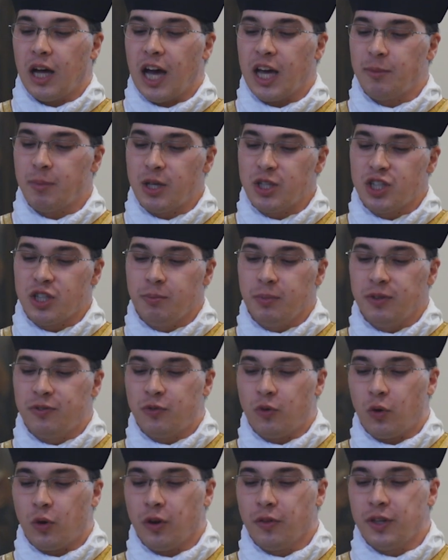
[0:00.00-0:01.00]
I mentioned
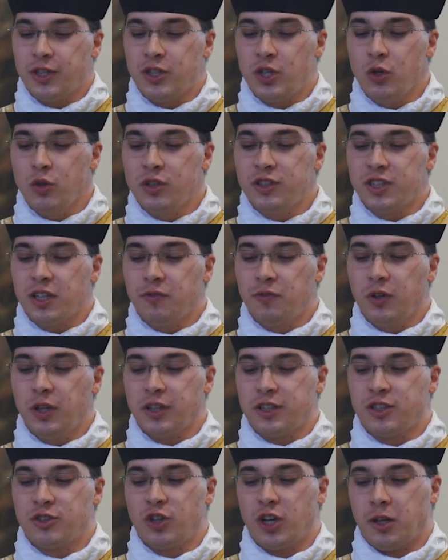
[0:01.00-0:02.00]
before the two
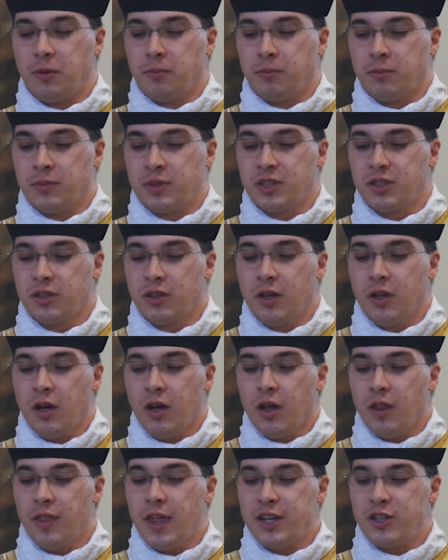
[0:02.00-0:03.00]
sinful extremes
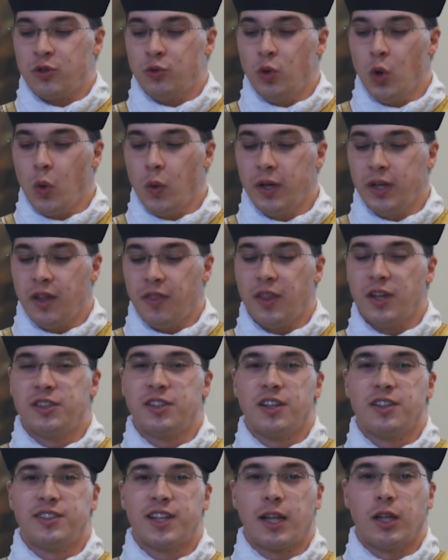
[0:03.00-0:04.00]
that ruin
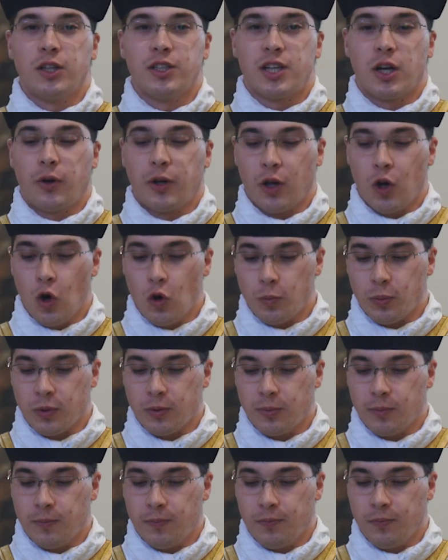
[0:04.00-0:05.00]
this salutary hope.
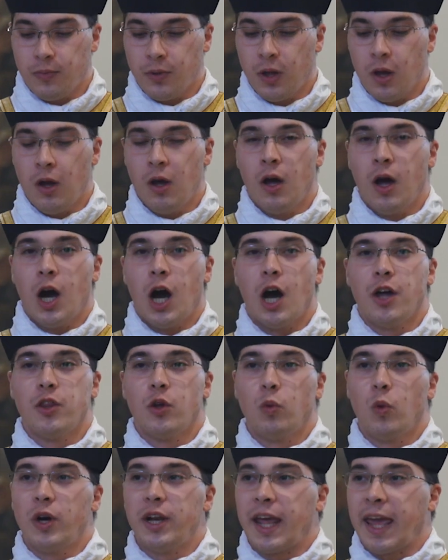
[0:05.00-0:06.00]
On
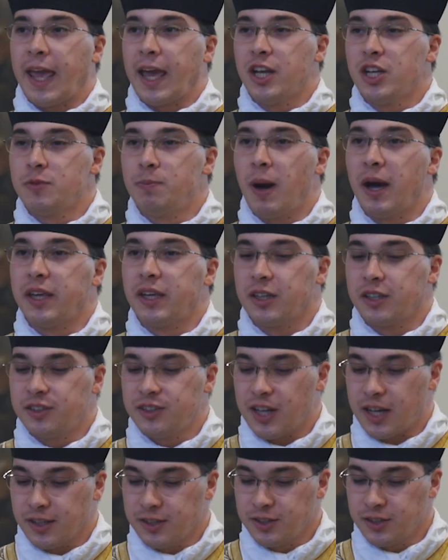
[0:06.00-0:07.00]
the one hand, by
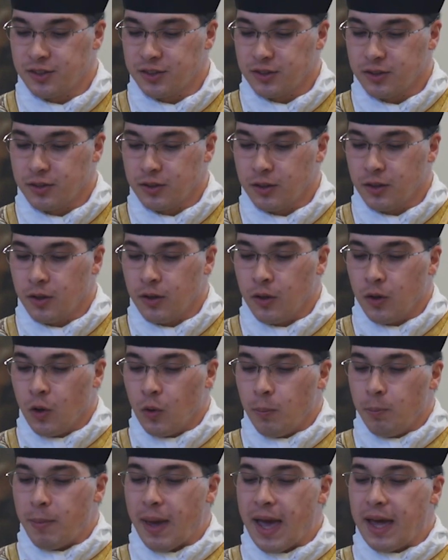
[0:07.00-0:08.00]
excess,
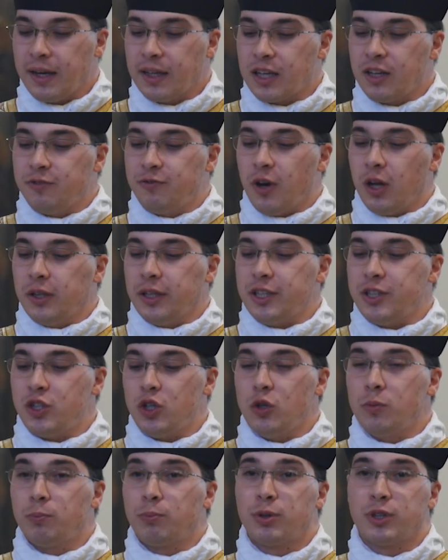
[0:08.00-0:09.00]
man can fall
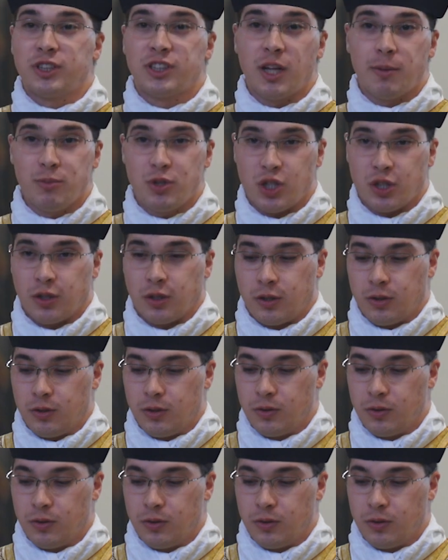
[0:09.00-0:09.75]
into presumption,